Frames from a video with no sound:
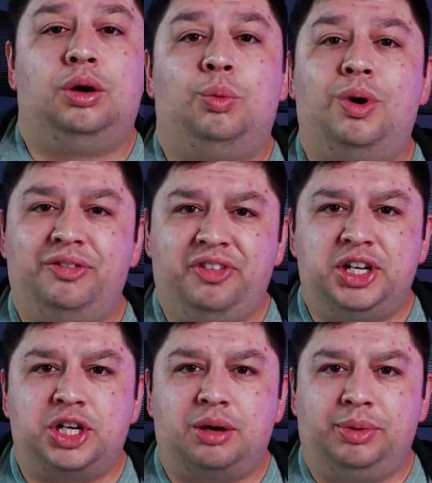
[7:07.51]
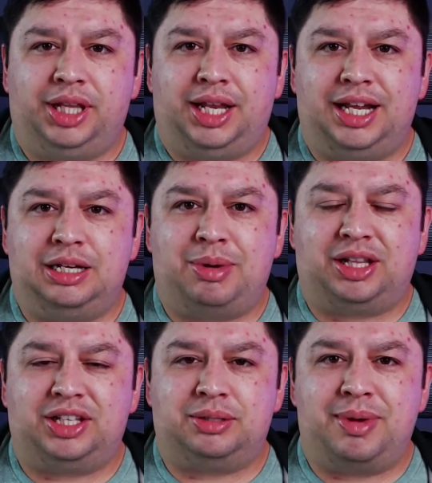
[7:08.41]
One feature I really liked
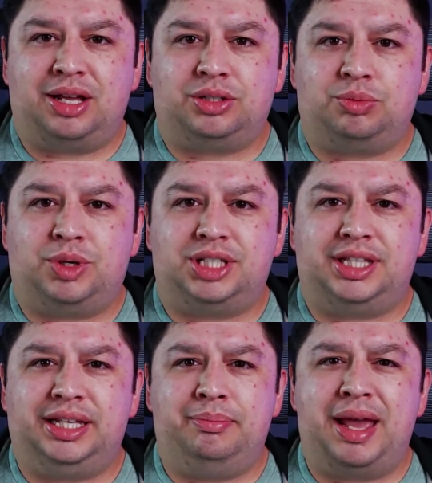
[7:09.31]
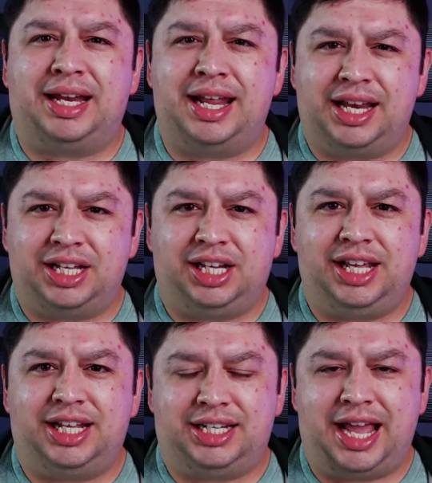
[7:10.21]
about this mouse was the
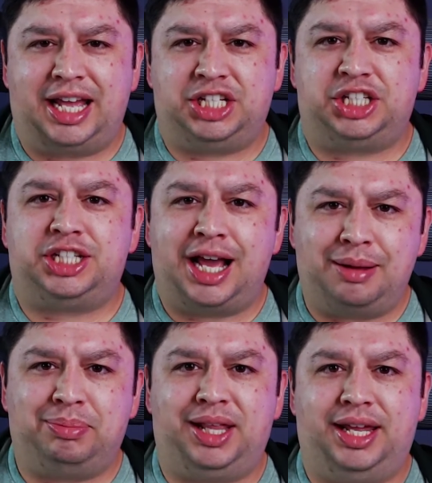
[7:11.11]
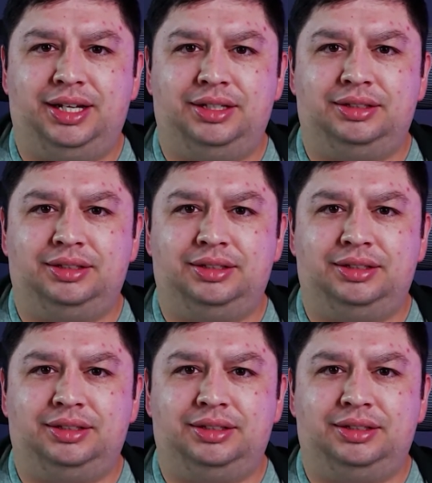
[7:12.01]
magnetically attached top plate.